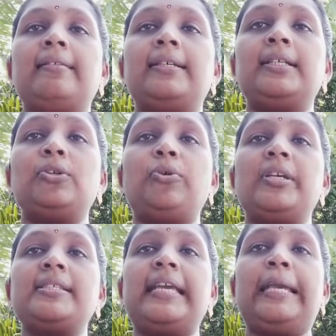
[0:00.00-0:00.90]
third one
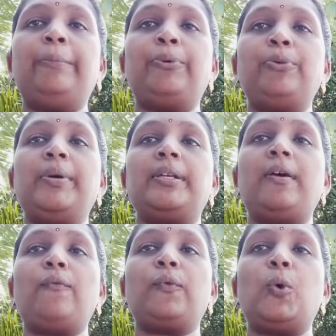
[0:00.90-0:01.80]
is improvement
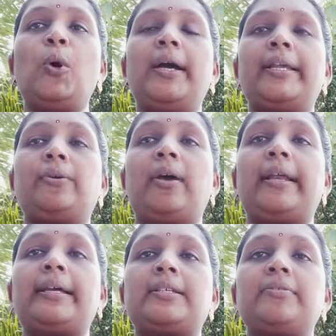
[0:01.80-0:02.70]
of co-curricular
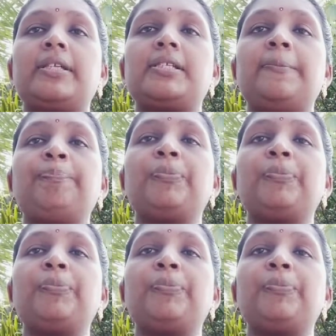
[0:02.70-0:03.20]
activities,